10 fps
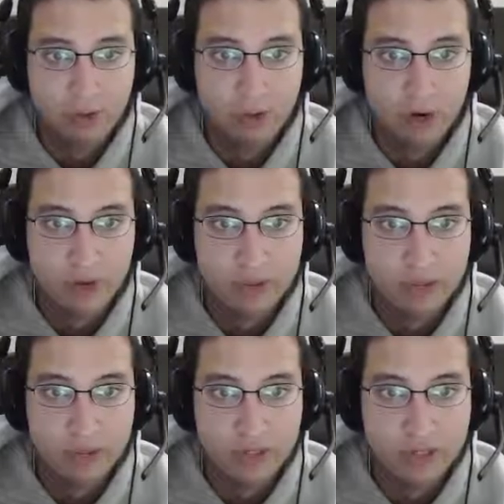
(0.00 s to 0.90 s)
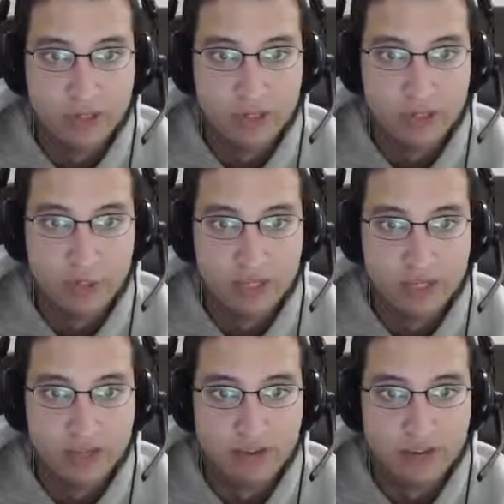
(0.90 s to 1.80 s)
want to be able to just do
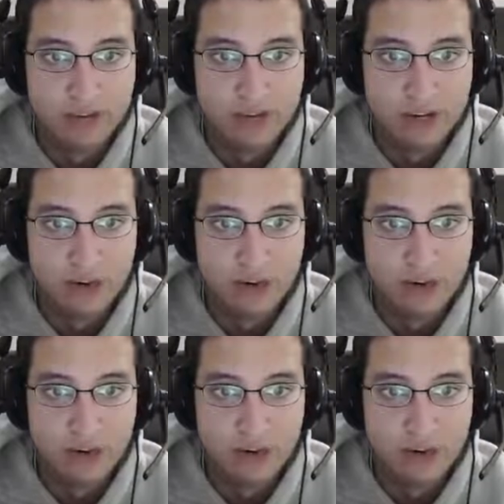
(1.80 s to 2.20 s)
B7. So